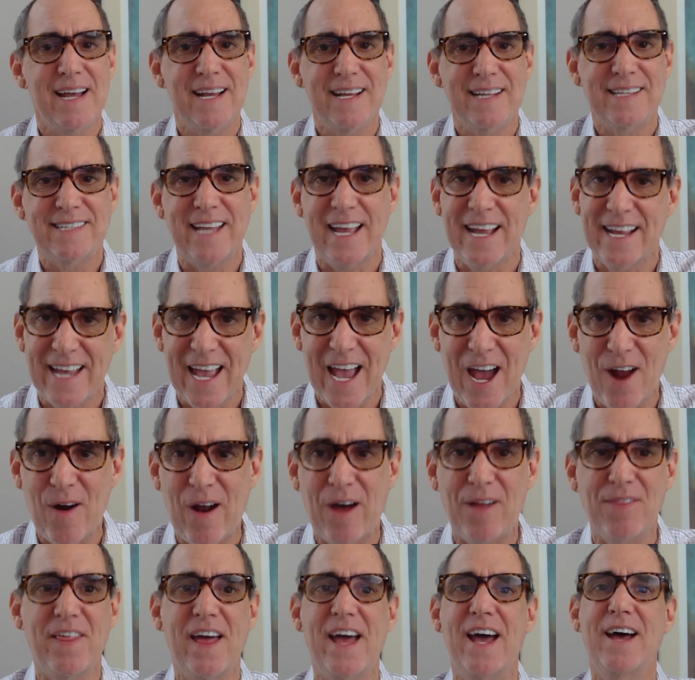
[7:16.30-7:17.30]
Take care
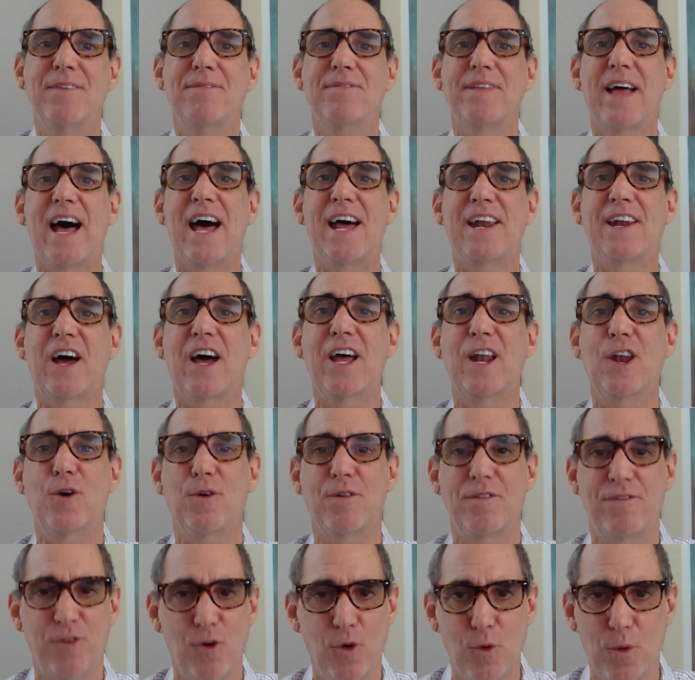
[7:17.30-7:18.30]
out there, and I
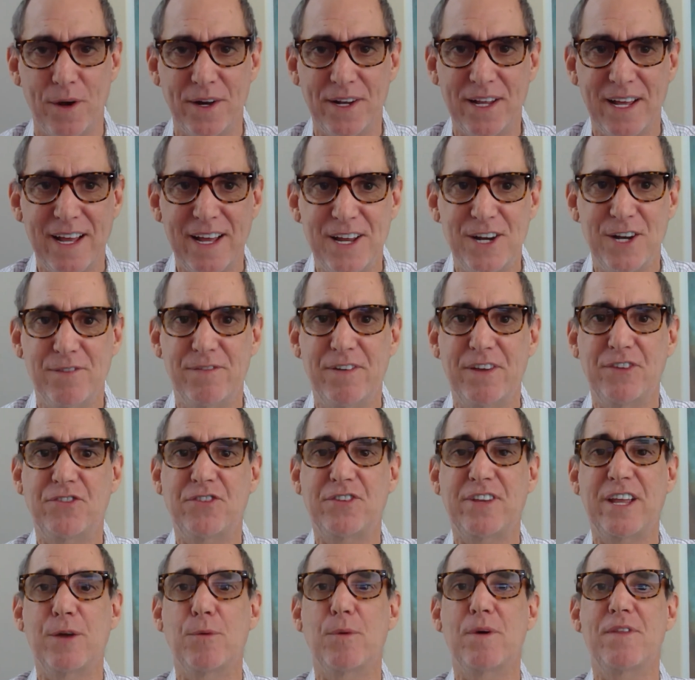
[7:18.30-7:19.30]
look forward to
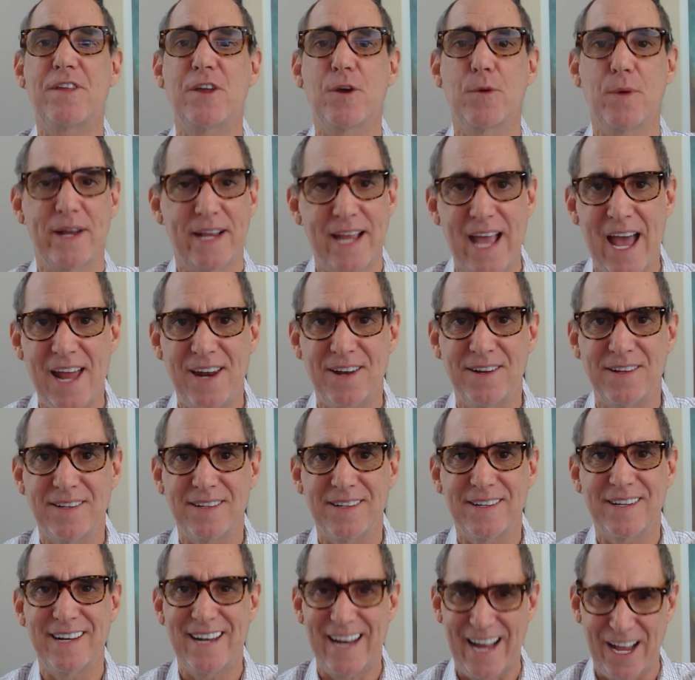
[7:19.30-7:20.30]
visiting with you again
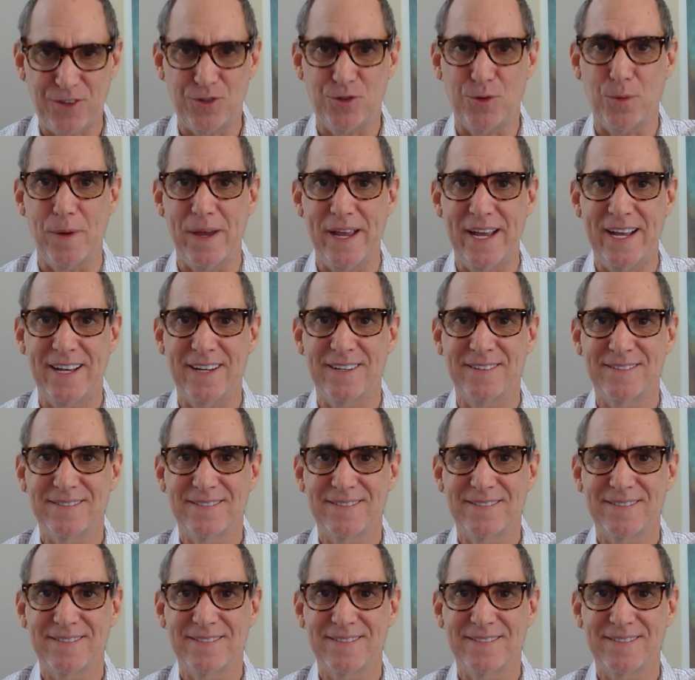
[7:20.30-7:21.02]
next week.